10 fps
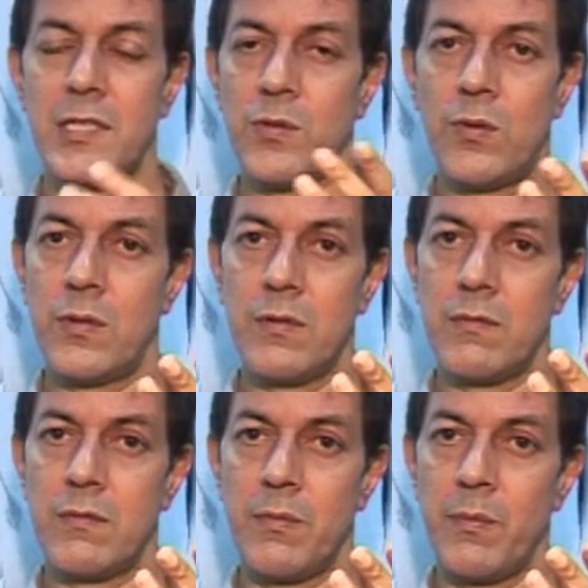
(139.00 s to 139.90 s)
its
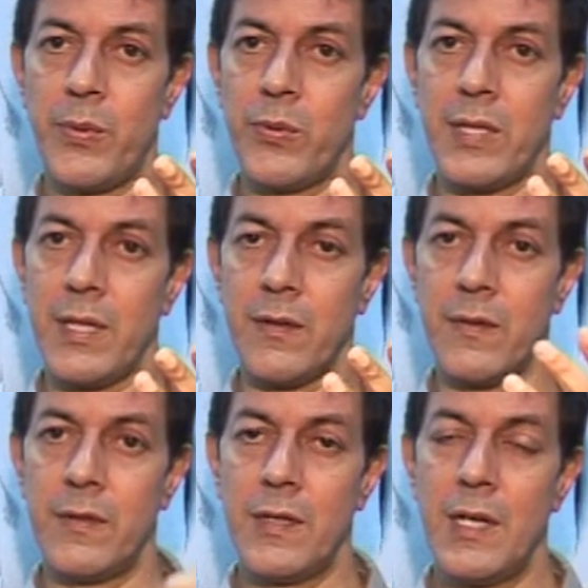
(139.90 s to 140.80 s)
own beauty, you
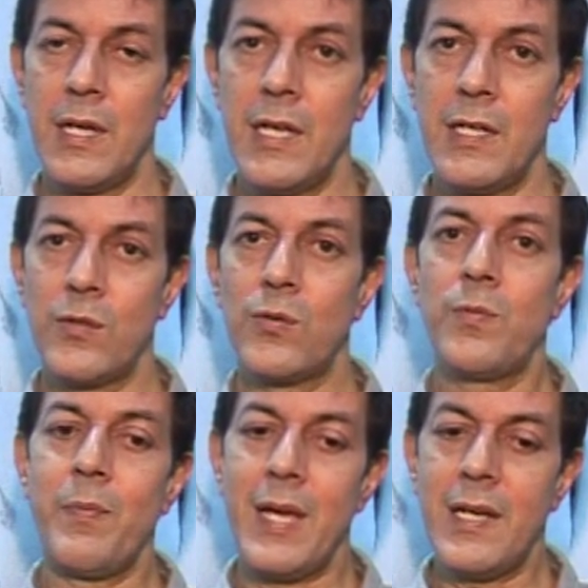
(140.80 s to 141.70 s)
know. Yeah. So
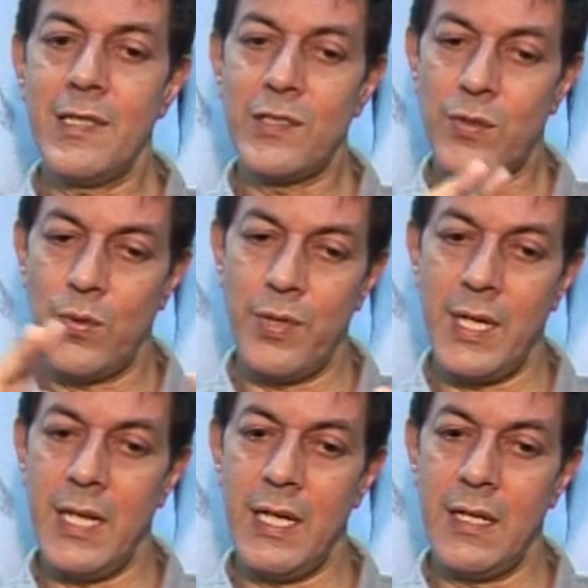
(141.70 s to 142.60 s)
to make a
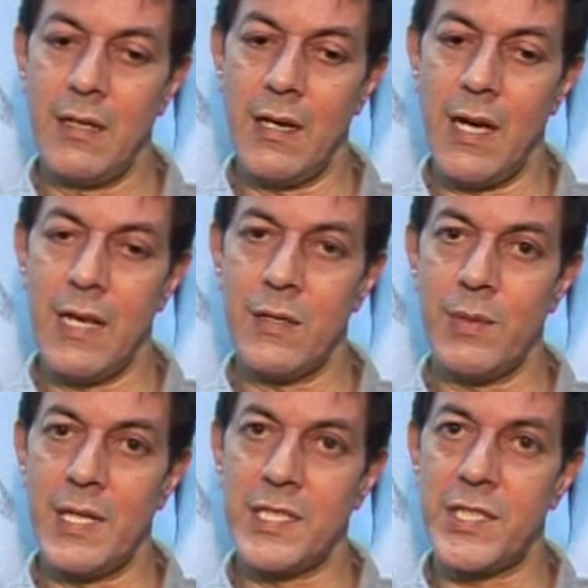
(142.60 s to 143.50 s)
story and
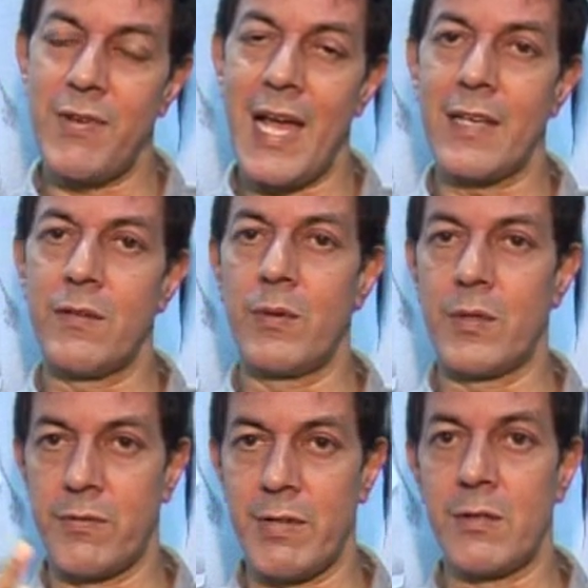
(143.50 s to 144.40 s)
to extract
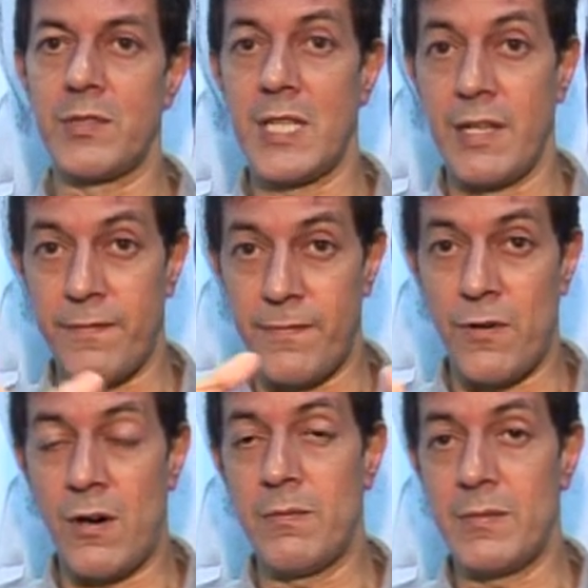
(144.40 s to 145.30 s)
what you're trying to say
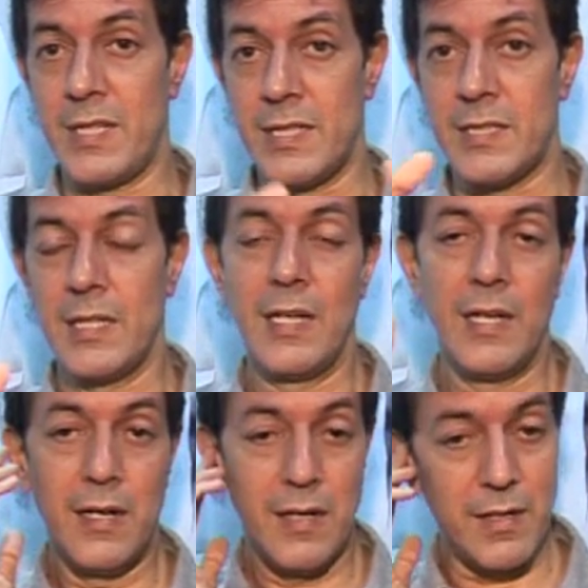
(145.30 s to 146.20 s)
from these
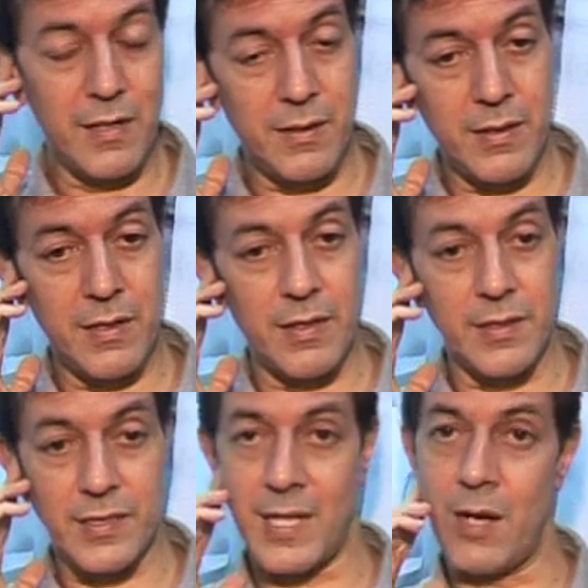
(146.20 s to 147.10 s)

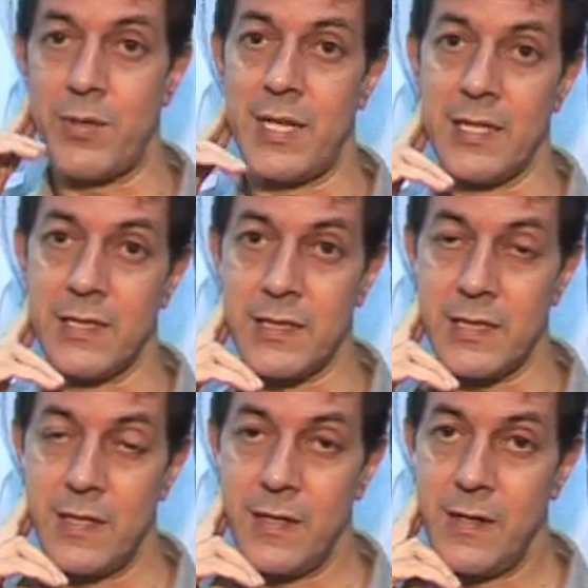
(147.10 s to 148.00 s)

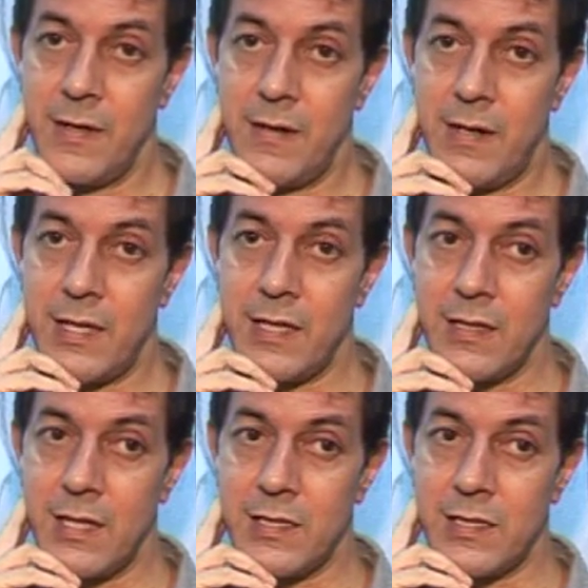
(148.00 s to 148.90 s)
surroundings, I
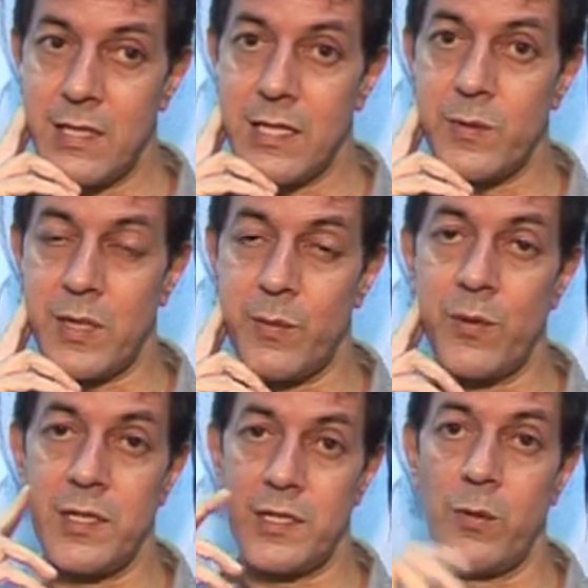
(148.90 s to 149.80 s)
think that's what
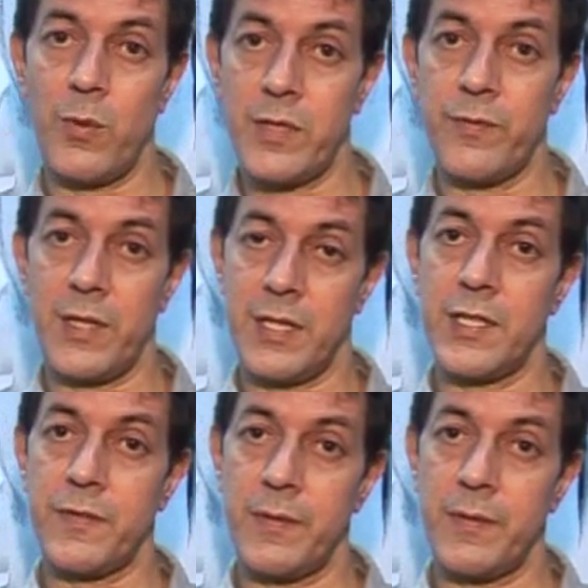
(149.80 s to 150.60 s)
Amol has done wonderfully in this